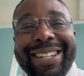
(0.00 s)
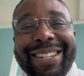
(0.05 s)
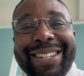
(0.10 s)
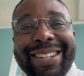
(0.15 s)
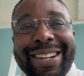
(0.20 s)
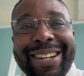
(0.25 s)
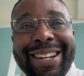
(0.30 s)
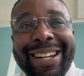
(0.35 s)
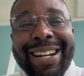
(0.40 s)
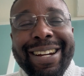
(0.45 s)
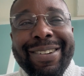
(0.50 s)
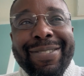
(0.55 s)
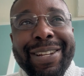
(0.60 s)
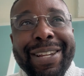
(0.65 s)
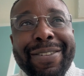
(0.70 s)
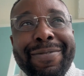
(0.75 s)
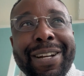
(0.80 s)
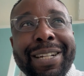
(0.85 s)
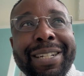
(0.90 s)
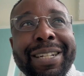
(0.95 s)
so yeah, I'll
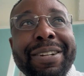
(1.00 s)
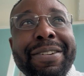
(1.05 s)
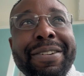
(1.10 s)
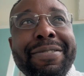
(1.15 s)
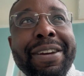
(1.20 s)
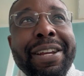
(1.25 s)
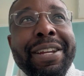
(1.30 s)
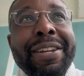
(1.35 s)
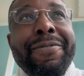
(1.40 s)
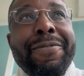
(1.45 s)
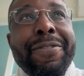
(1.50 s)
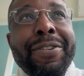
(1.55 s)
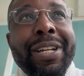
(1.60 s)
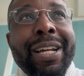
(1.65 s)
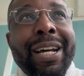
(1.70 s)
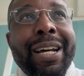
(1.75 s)
give her the credit for